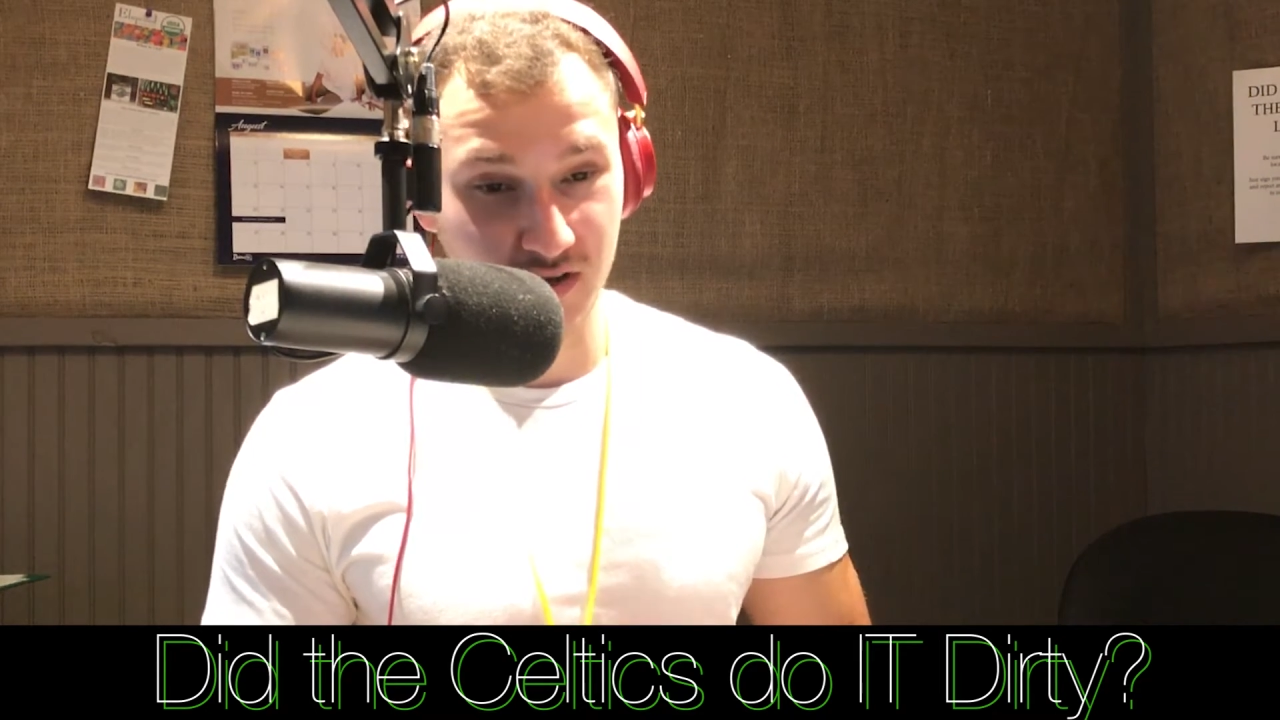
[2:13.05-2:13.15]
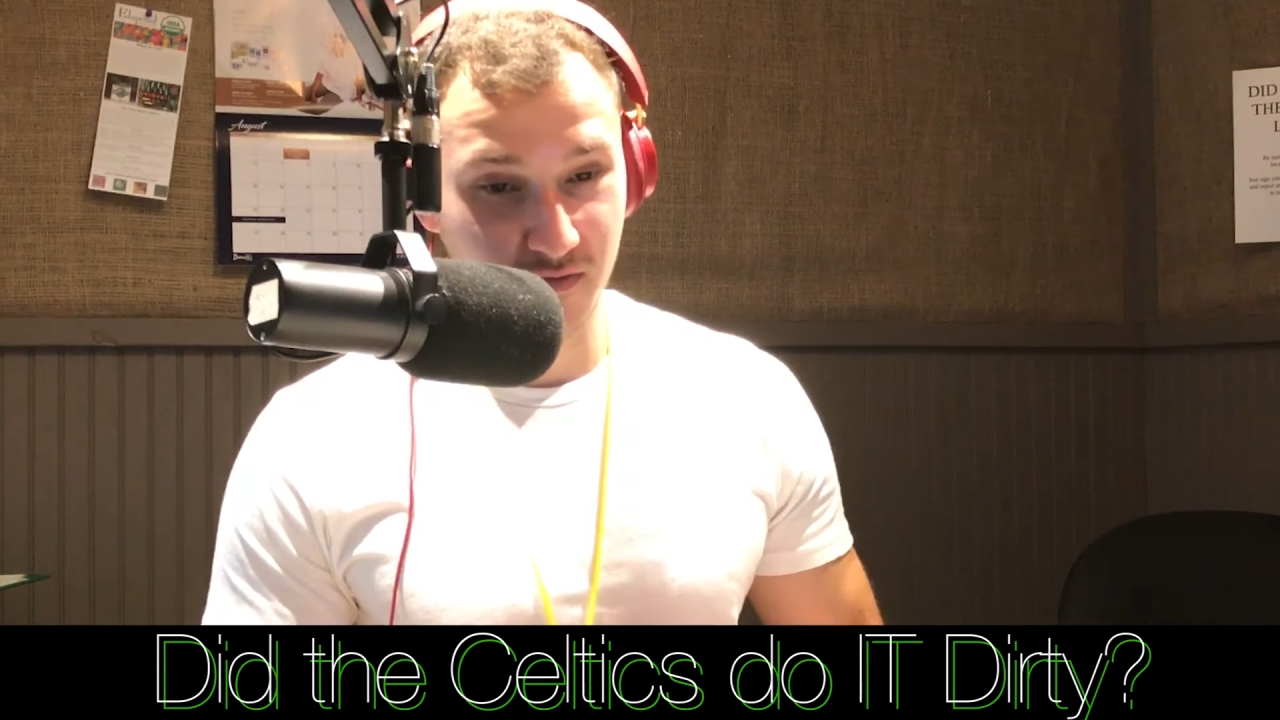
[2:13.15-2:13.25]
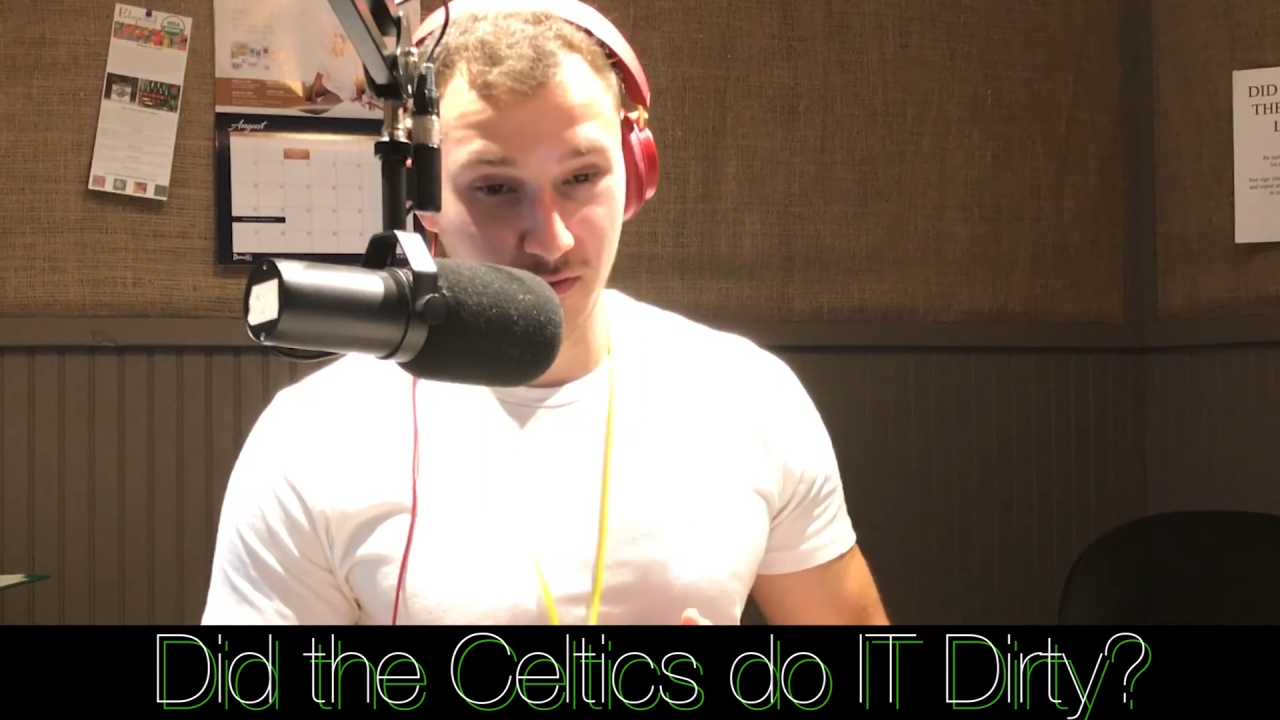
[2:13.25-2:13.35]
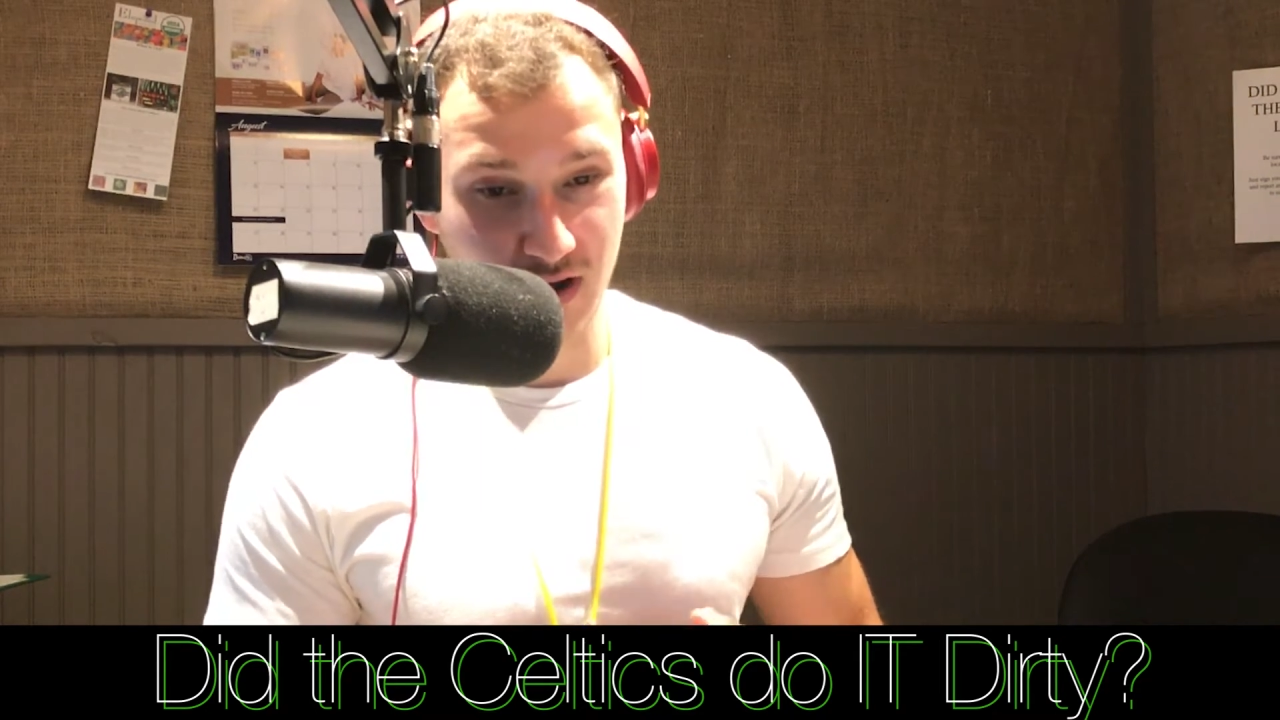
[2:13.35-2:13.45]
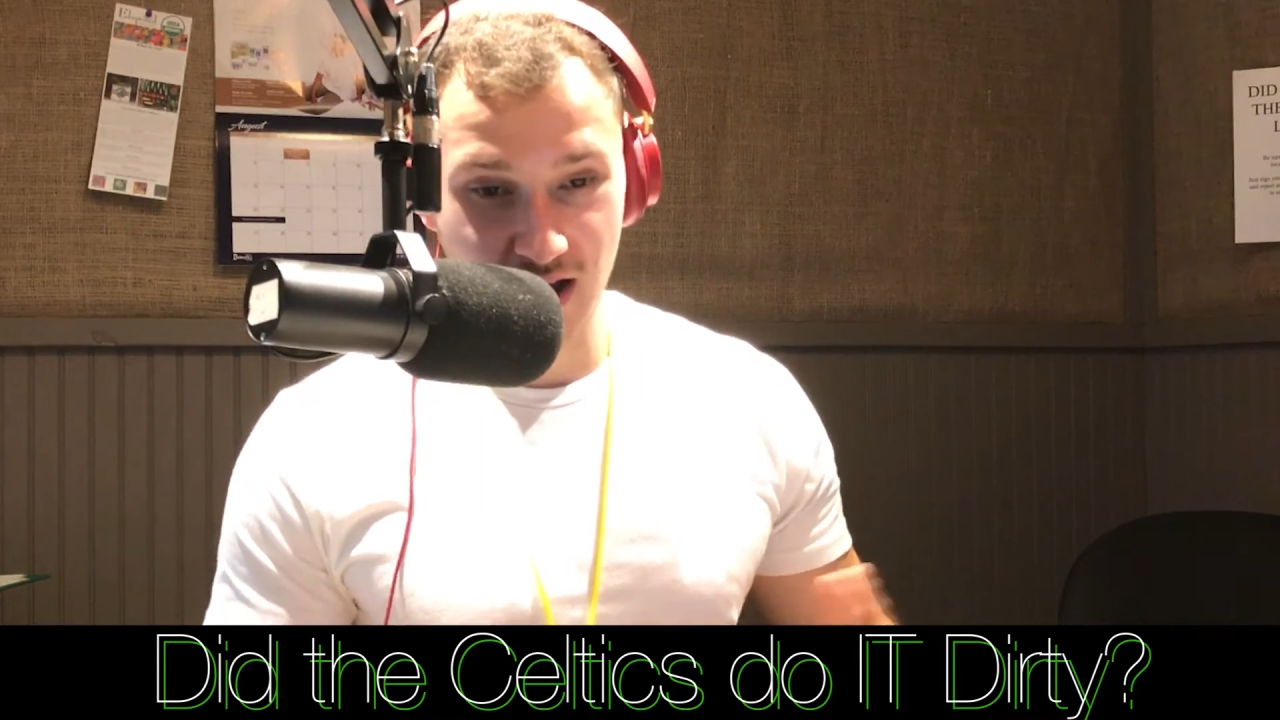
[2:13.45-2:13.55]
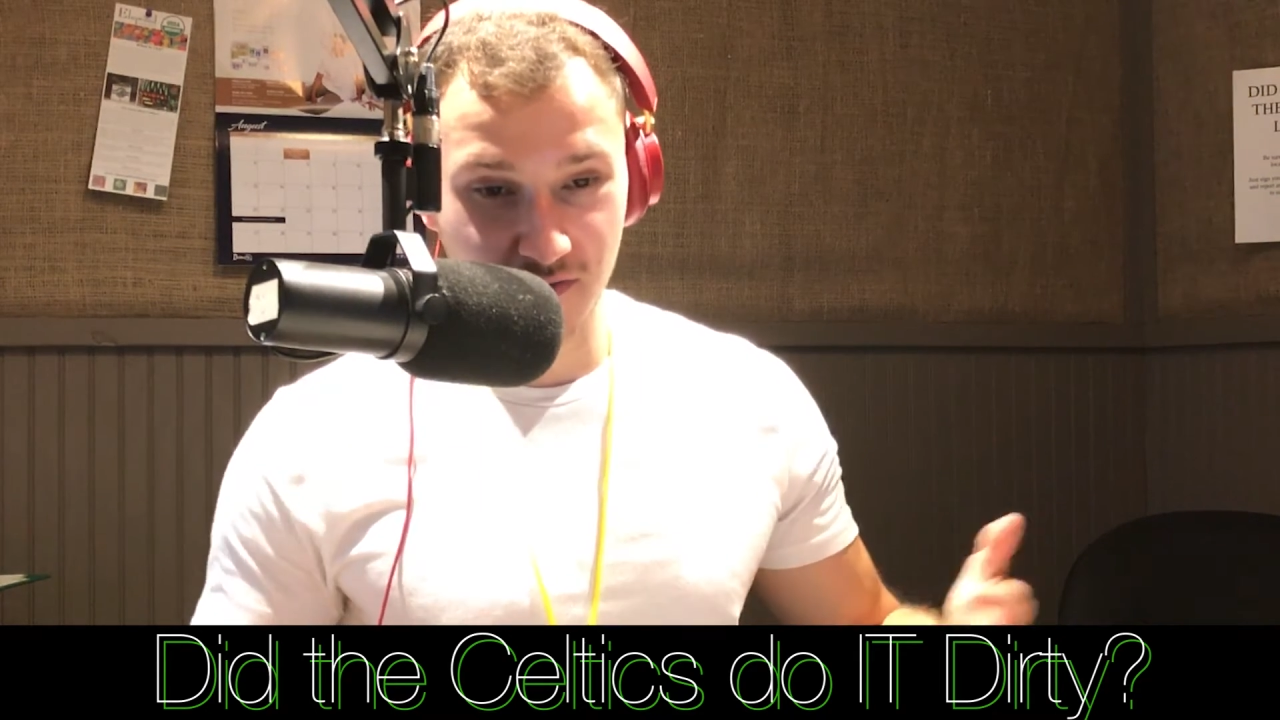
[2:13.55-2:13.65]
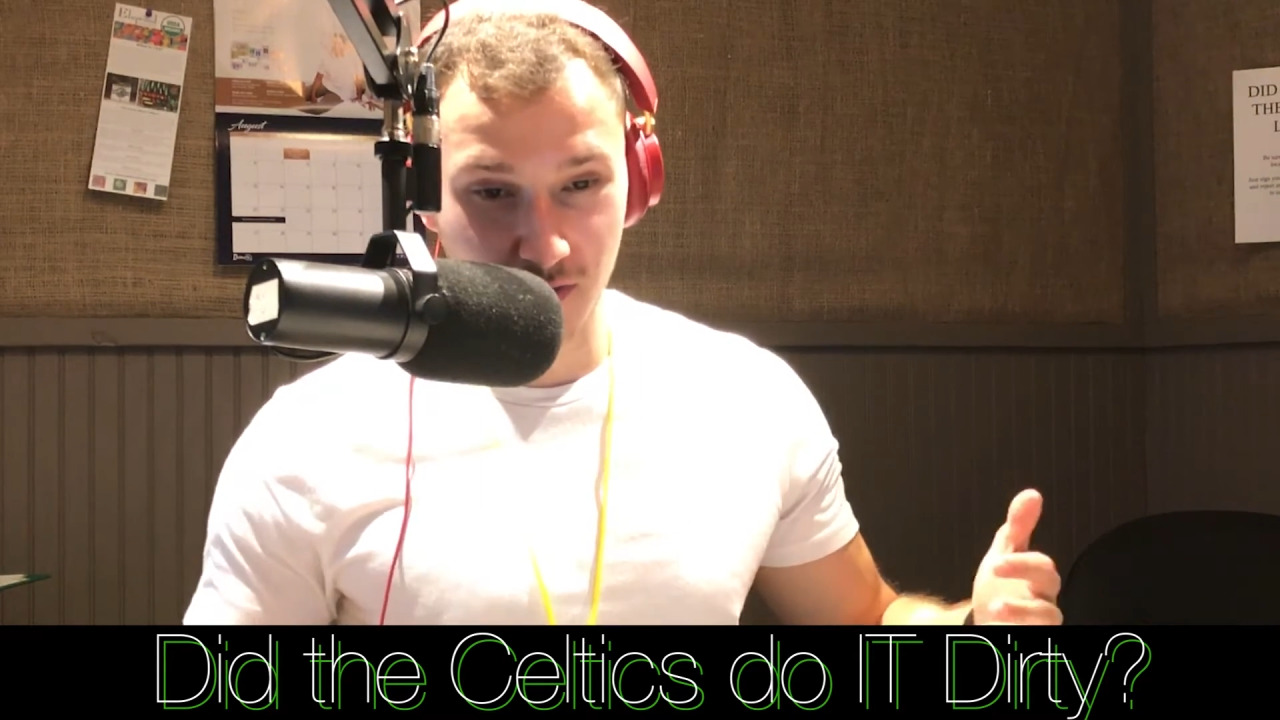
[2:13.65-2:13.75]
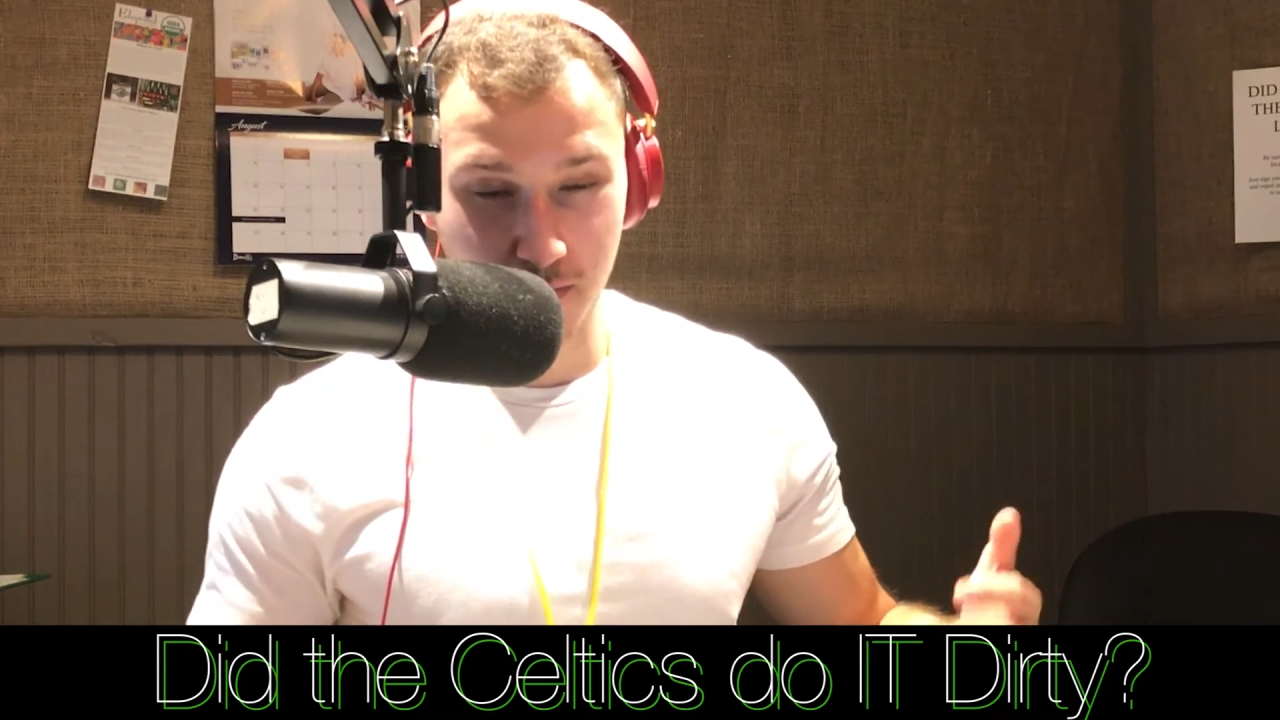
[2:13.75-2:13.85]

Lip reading: and forever